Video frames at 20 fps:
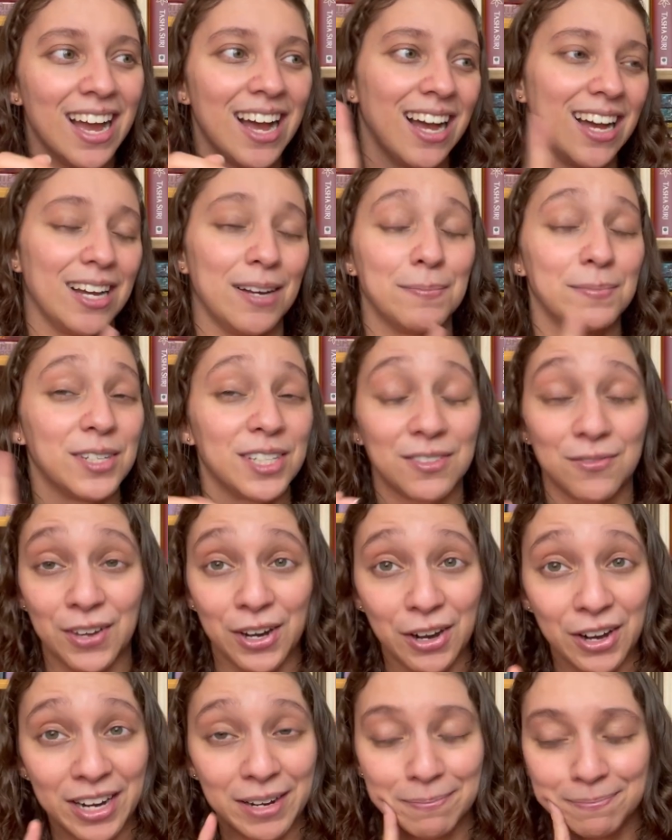um, just
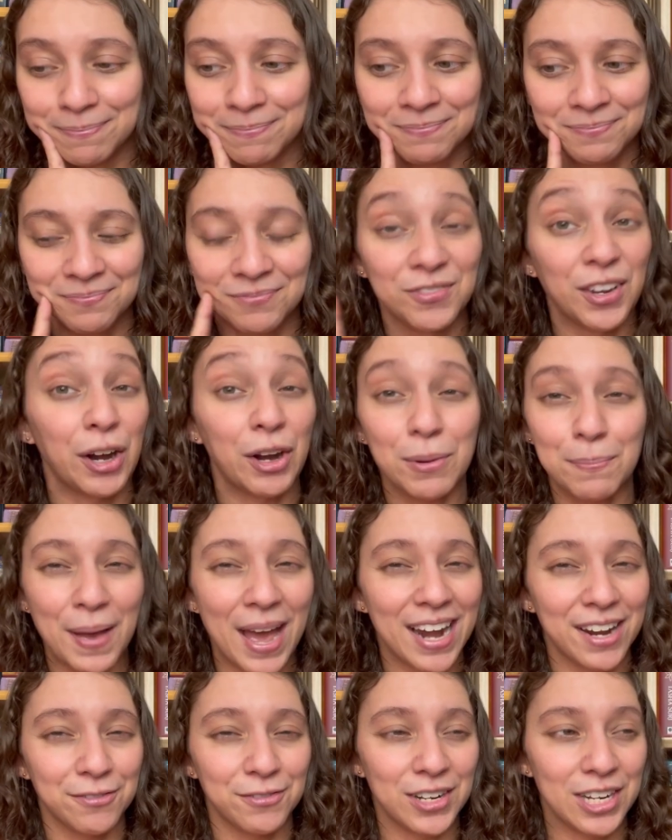very very
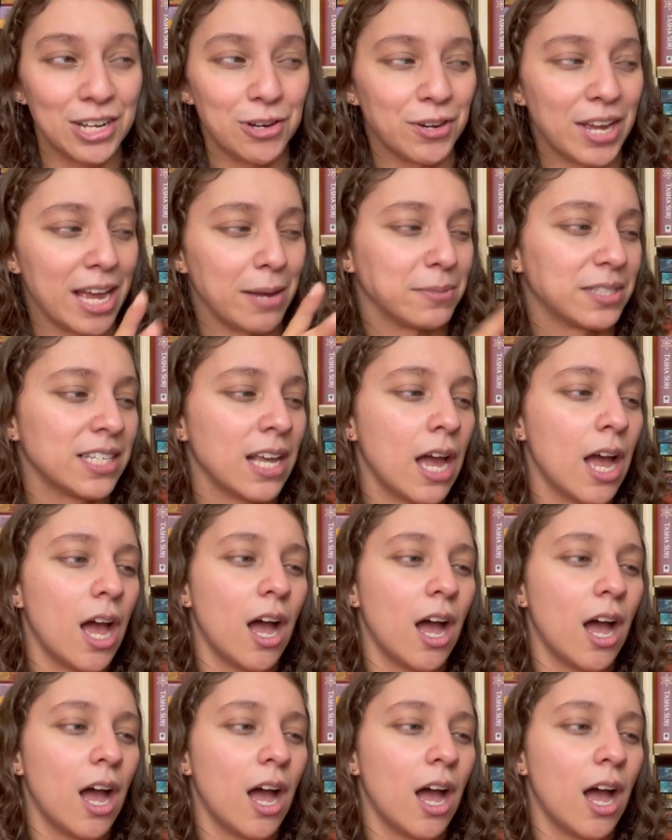bad at video games.